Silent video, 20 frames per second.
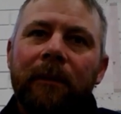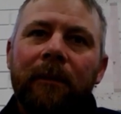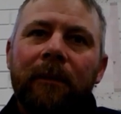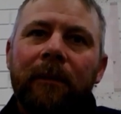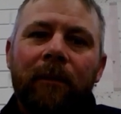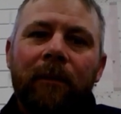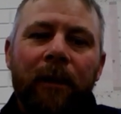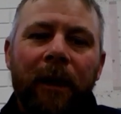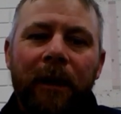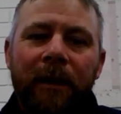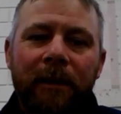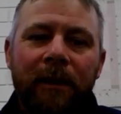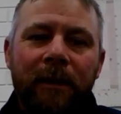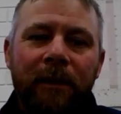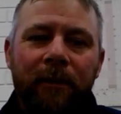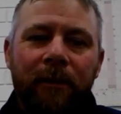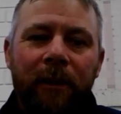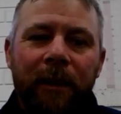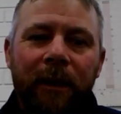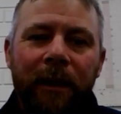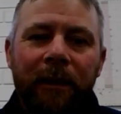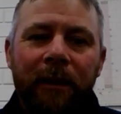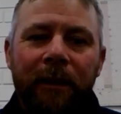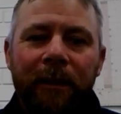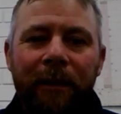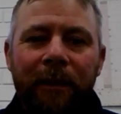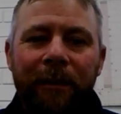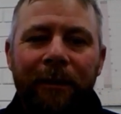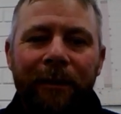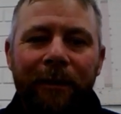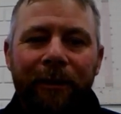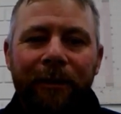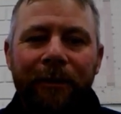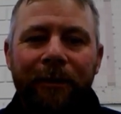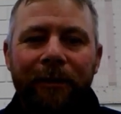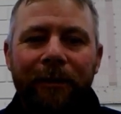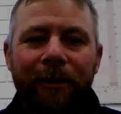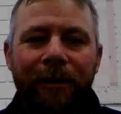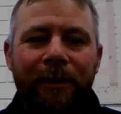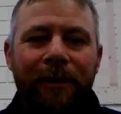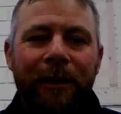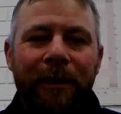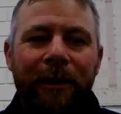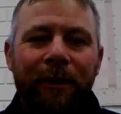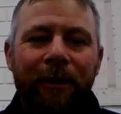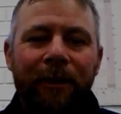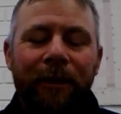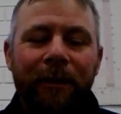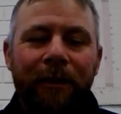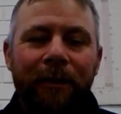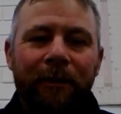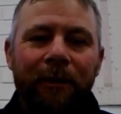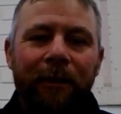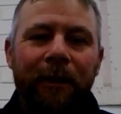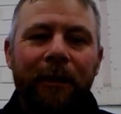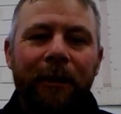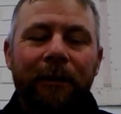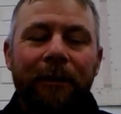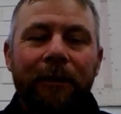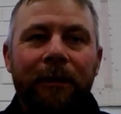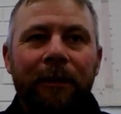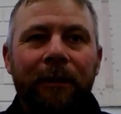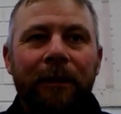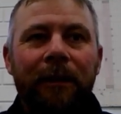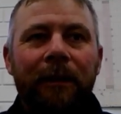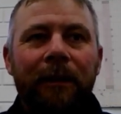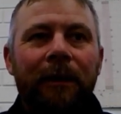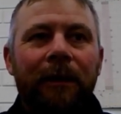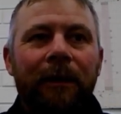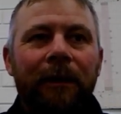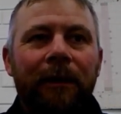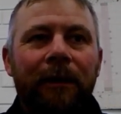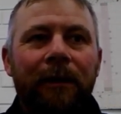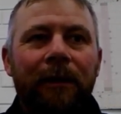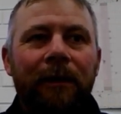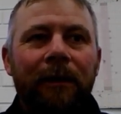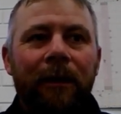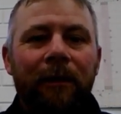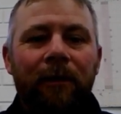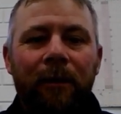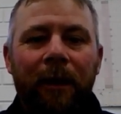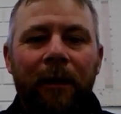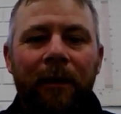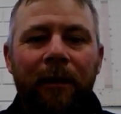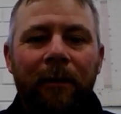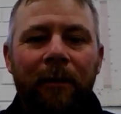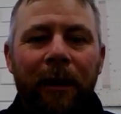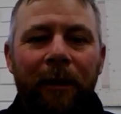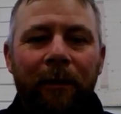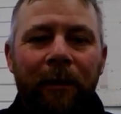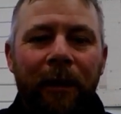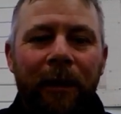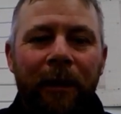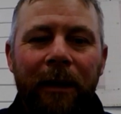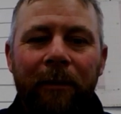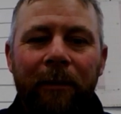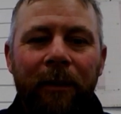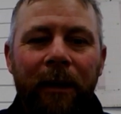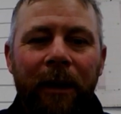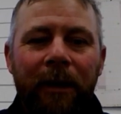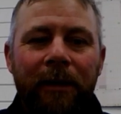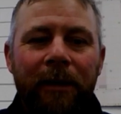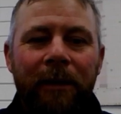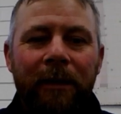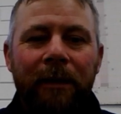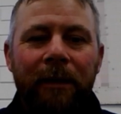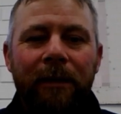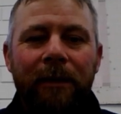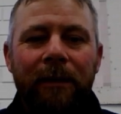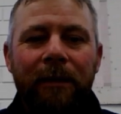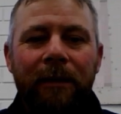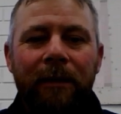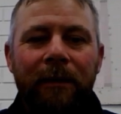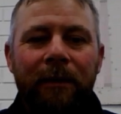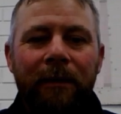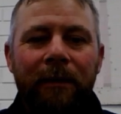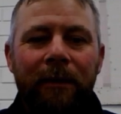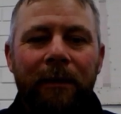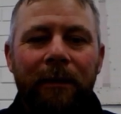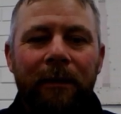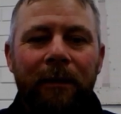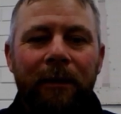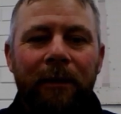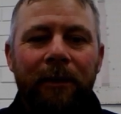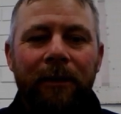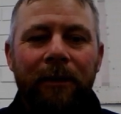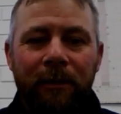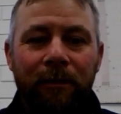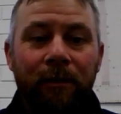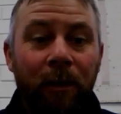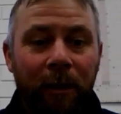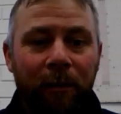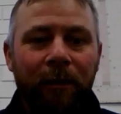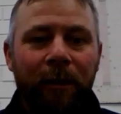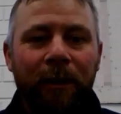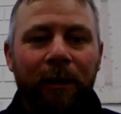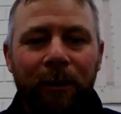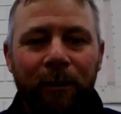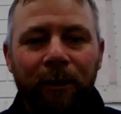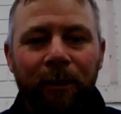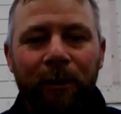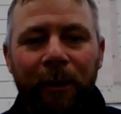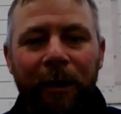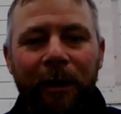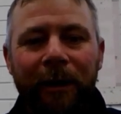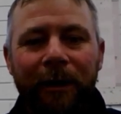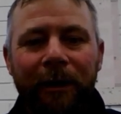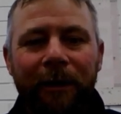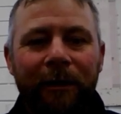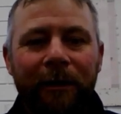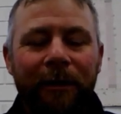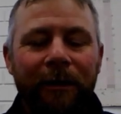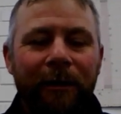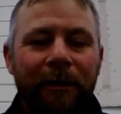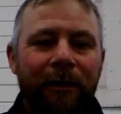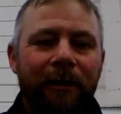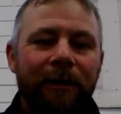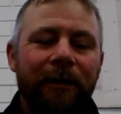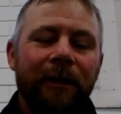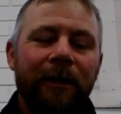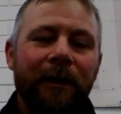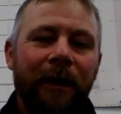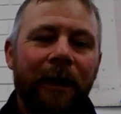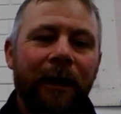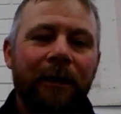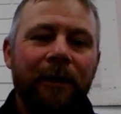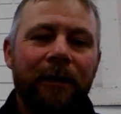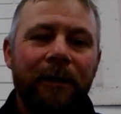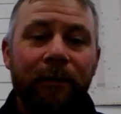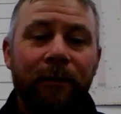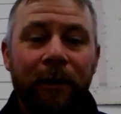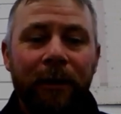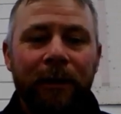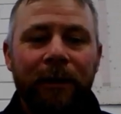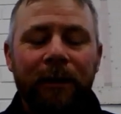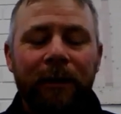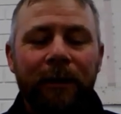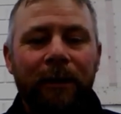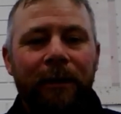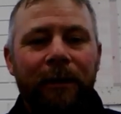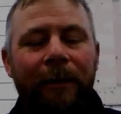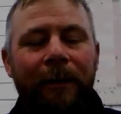the brace is right underneath you. You're sitting on it, right? Don't worry about where that brace is because it's right with you already. Okay, so fix it.